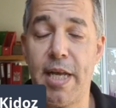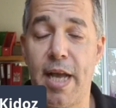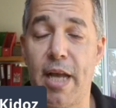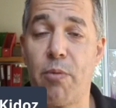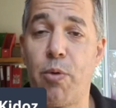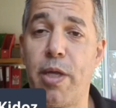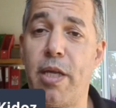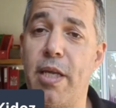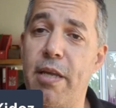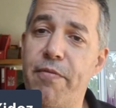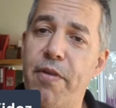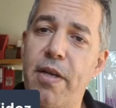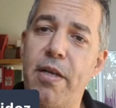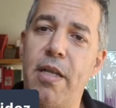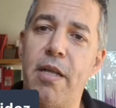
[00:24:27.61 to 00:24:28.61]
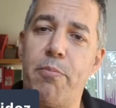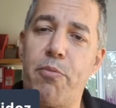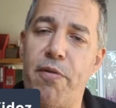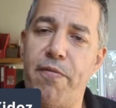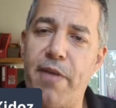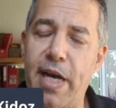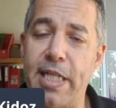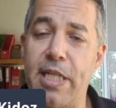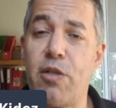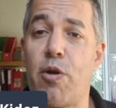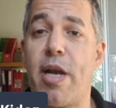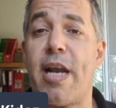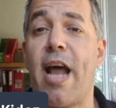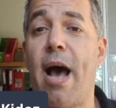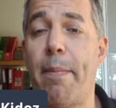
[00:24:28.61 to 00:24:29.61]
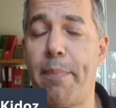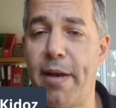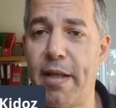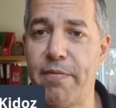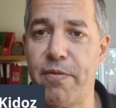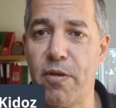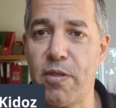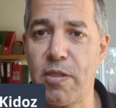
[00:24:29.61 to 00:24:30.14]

and we even provide it on an app level,